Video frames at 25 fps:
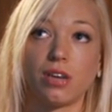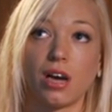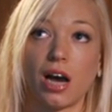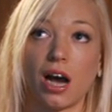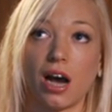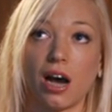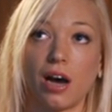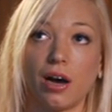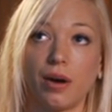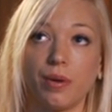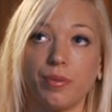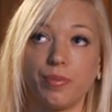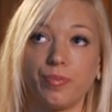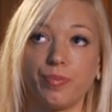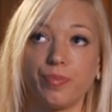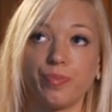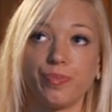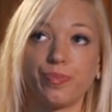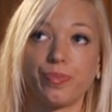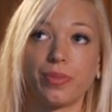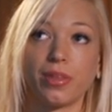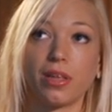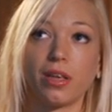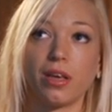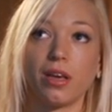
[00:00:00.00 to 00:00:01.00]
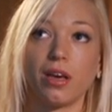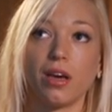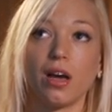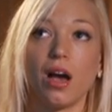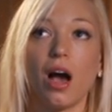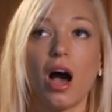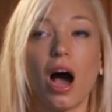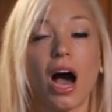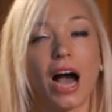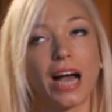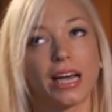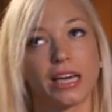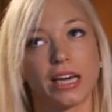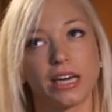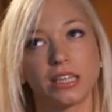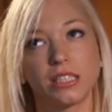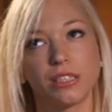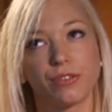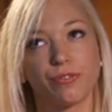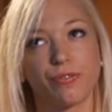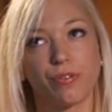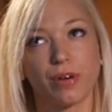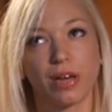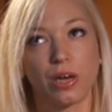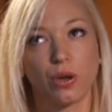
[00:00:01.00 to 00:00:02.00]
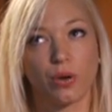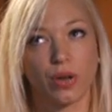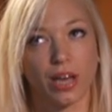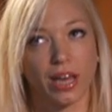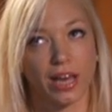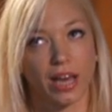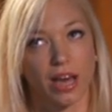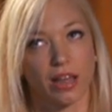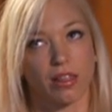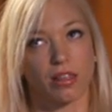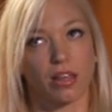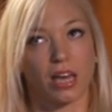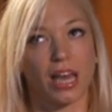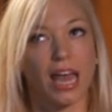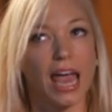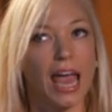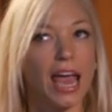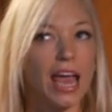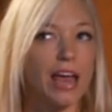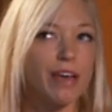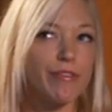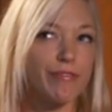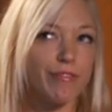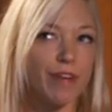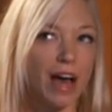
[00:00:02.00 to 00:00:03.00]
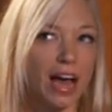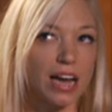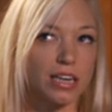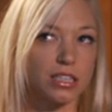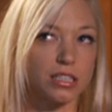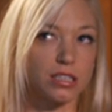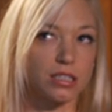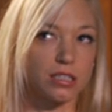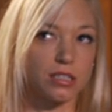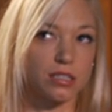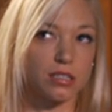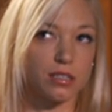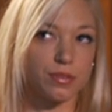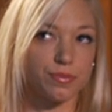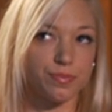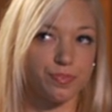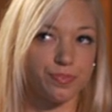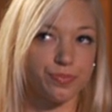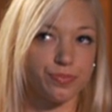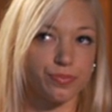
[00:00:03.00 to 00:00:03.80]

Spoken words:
I guess if we're looking at the key factors